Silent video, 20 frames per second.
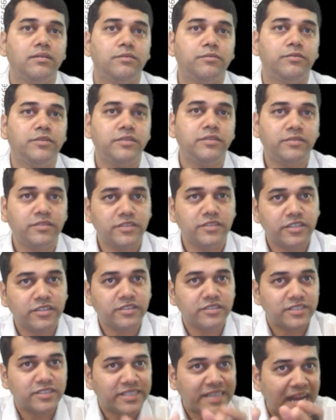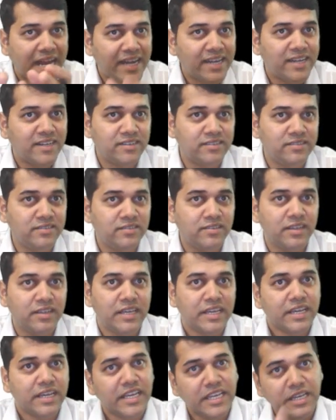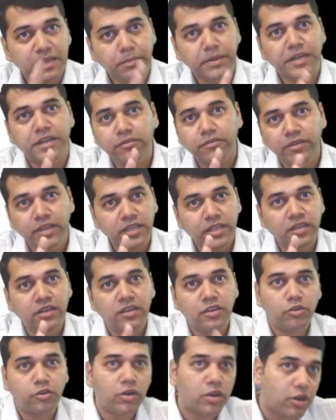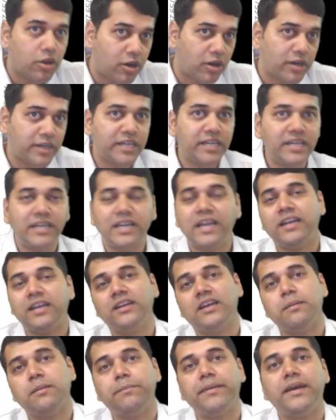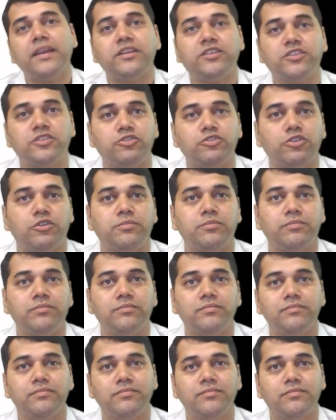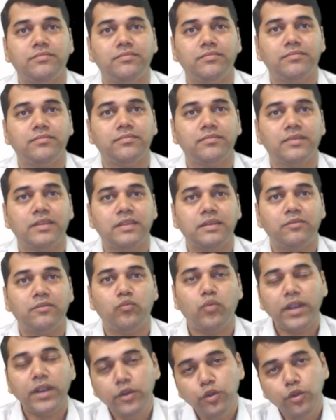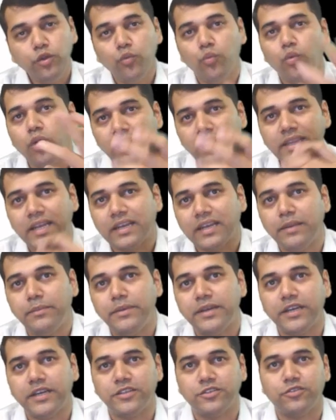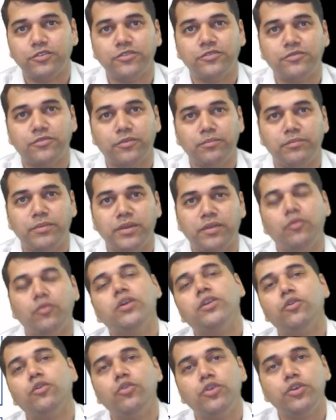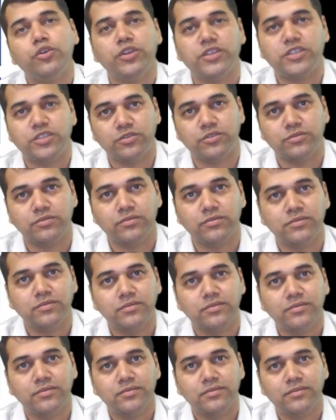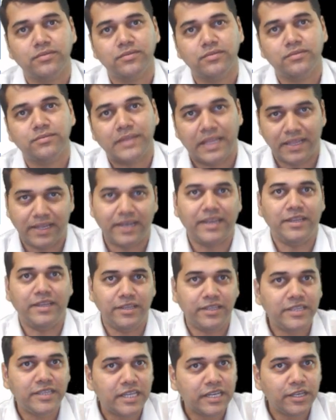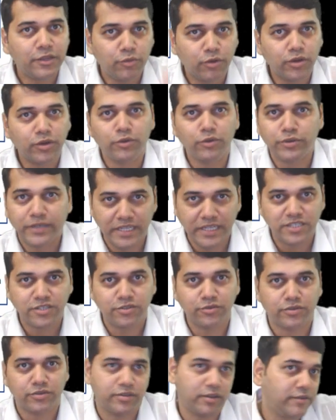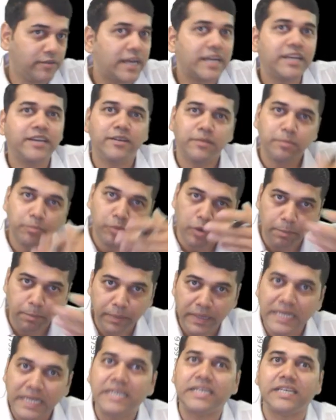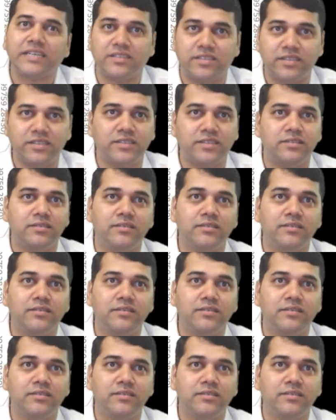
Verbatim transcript: This, this stands in between your audit and compilation job. Why do you want that limited assurance from me? What you're going to achieve? Are either you want to test yourself, get properly tested,